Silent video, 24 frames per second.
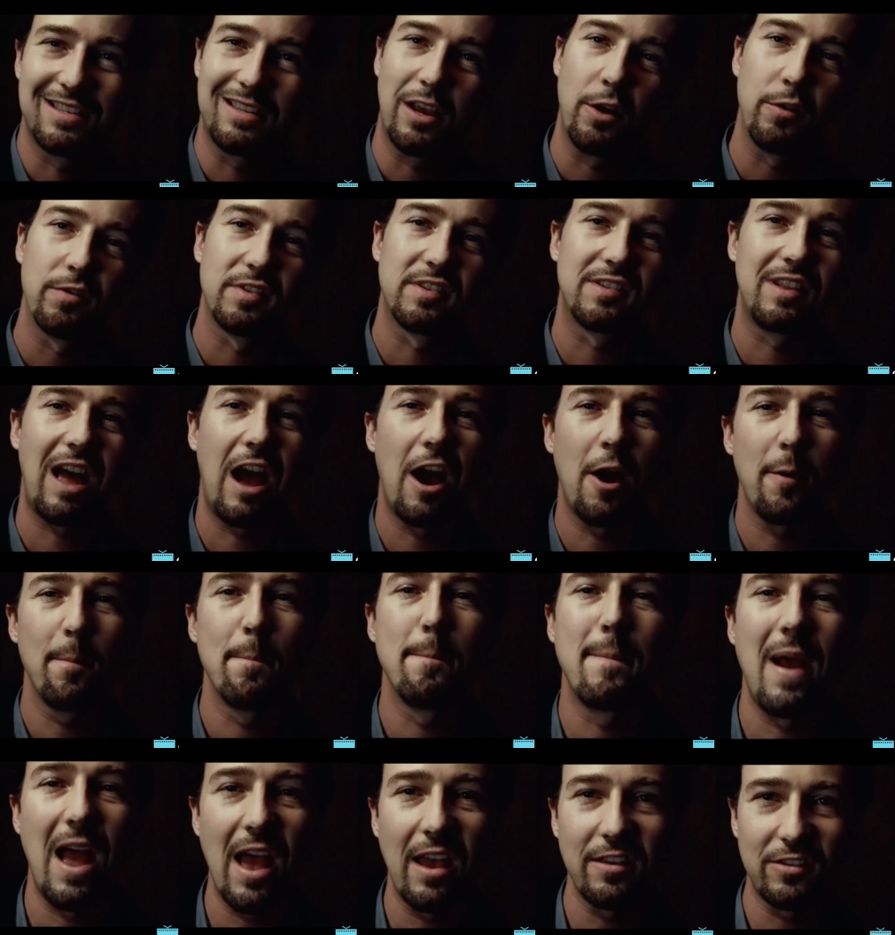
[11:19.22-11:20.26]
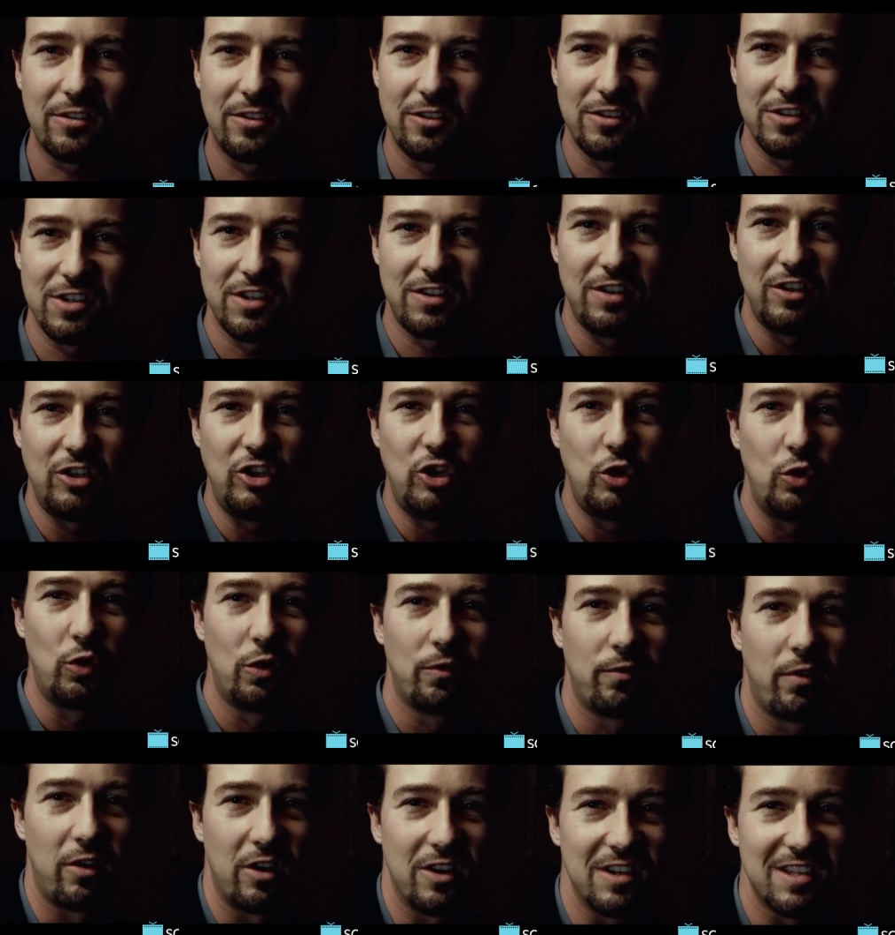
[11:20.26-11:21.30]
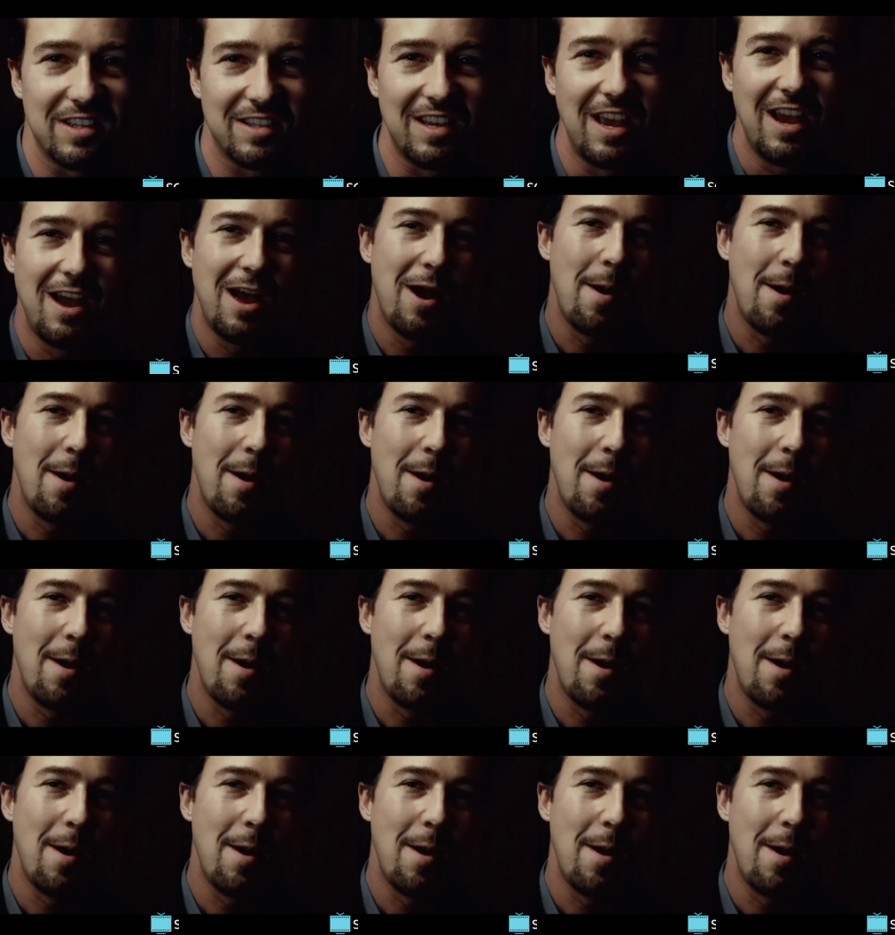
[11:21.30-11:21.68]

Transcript: self-styled masters of the universe,